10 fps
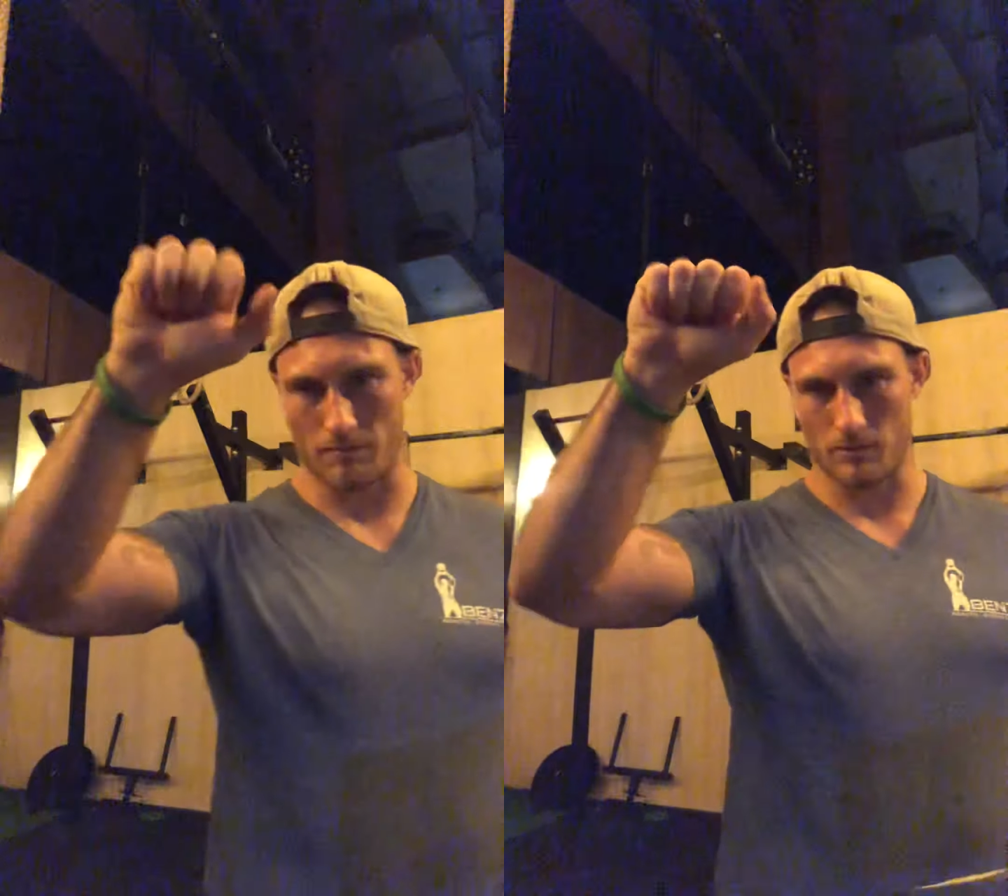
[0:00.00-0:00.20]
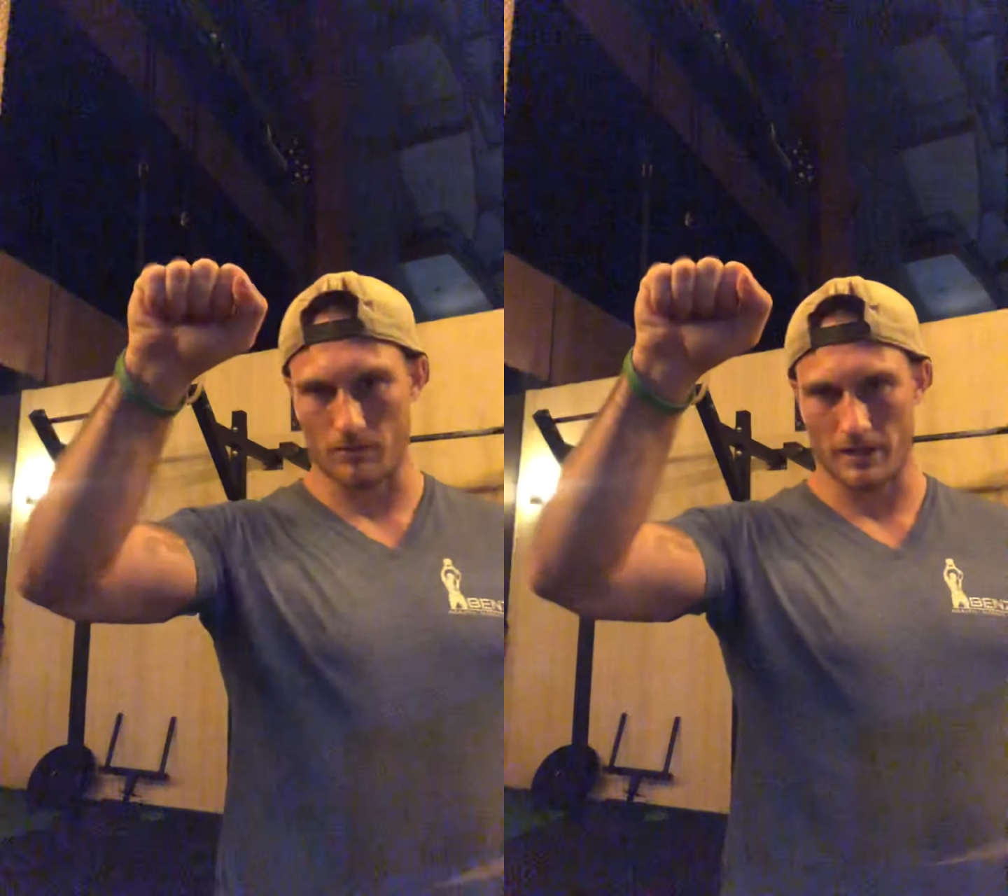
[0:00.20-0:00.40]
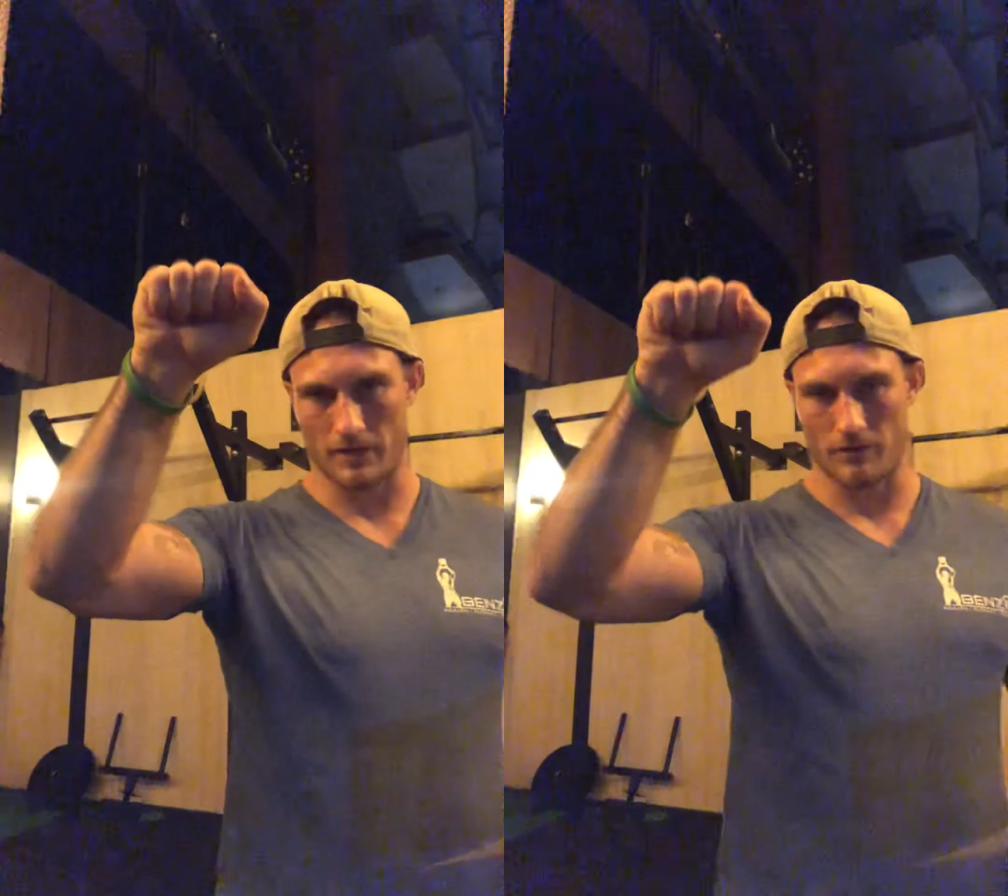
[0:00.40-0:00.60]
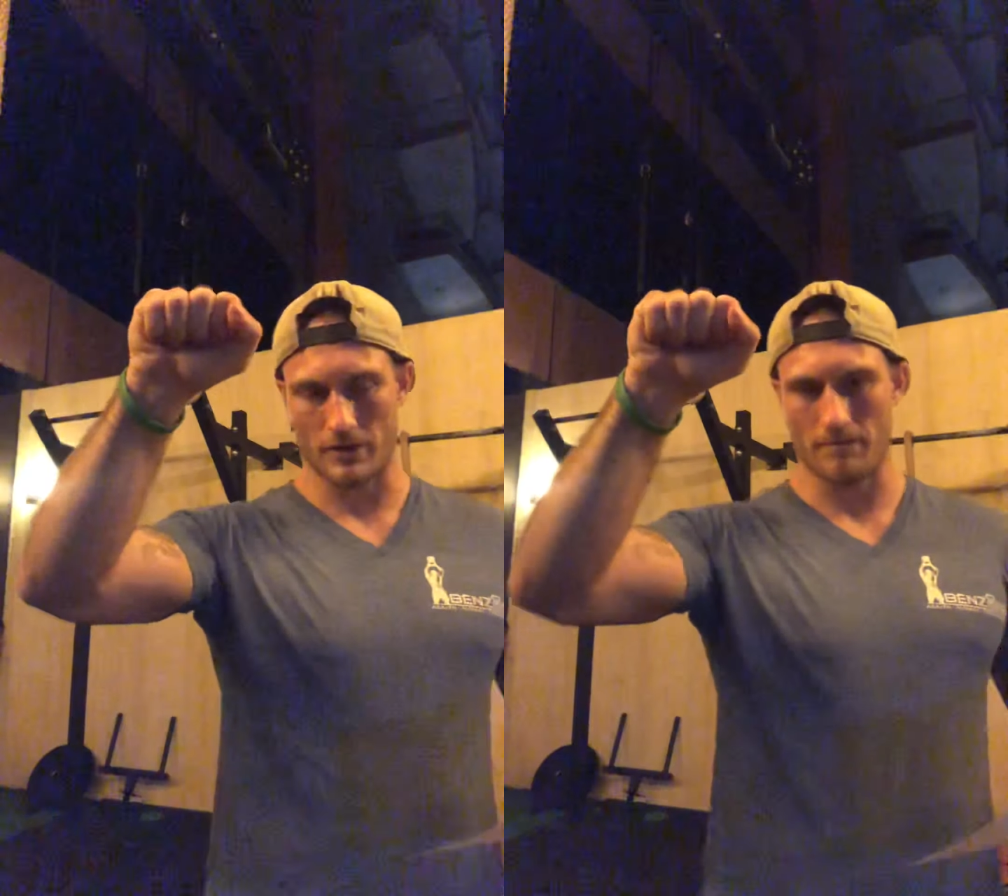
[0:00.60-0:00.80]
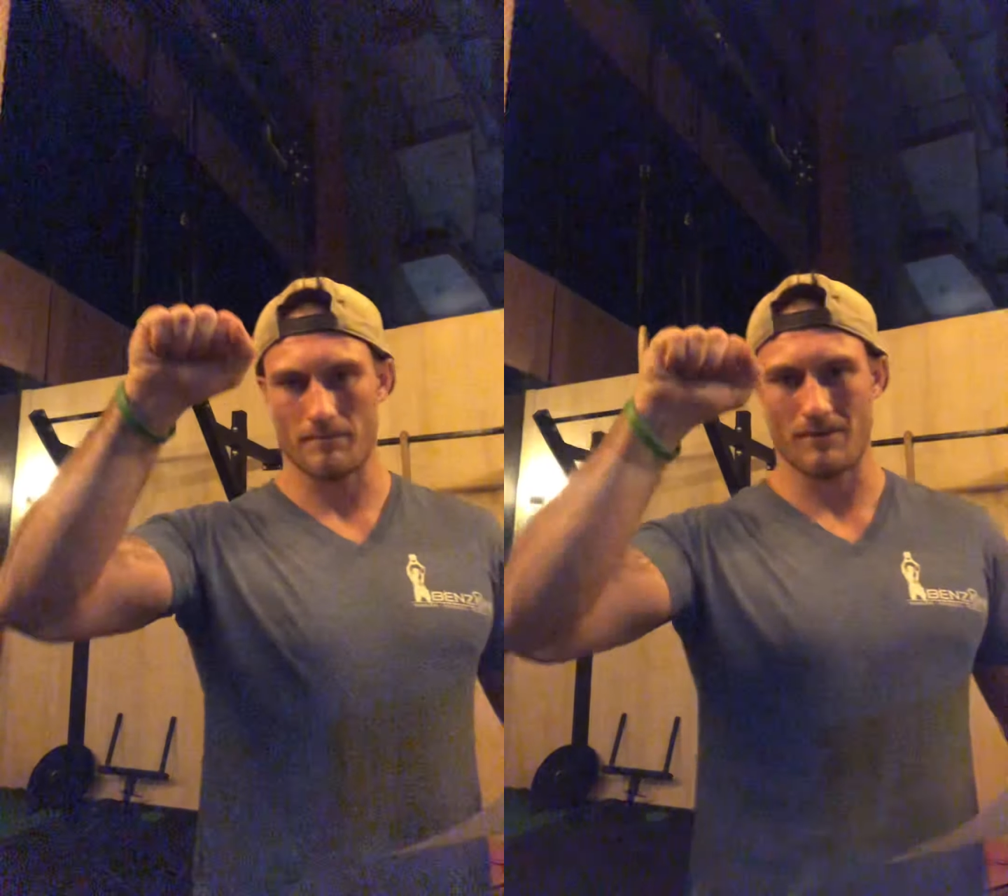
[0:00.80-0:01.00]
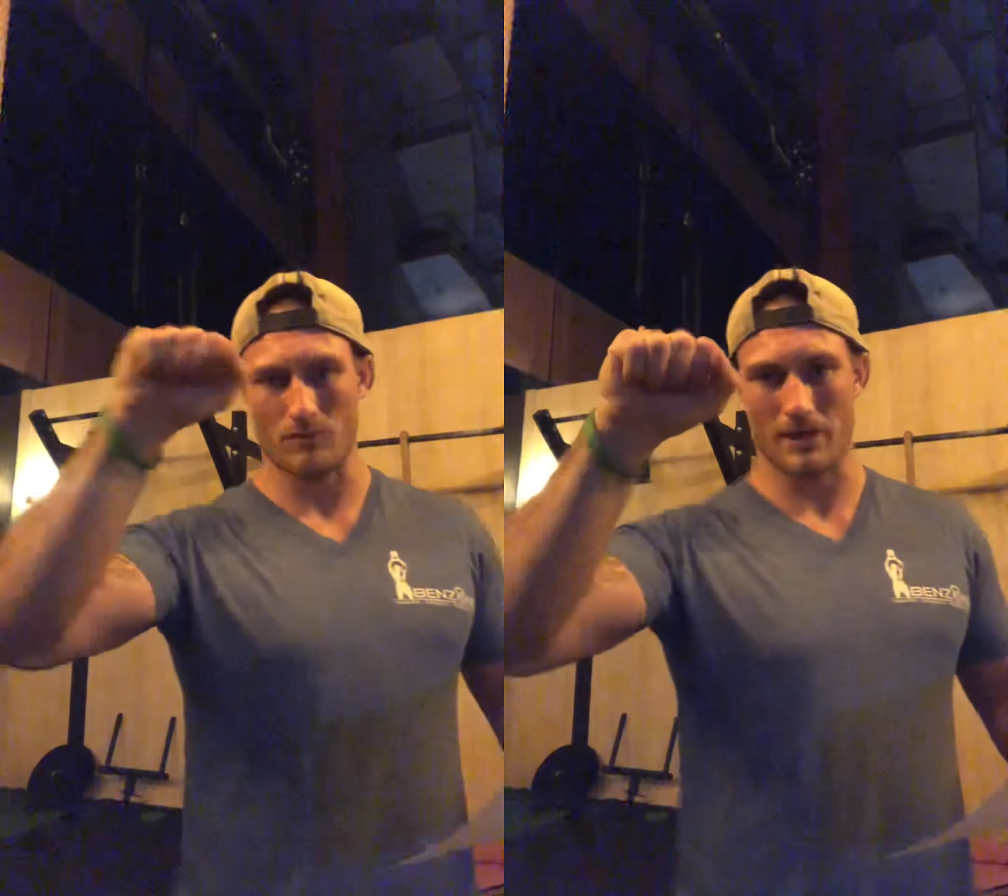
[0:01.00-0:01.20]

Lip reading: Pronated grip. If you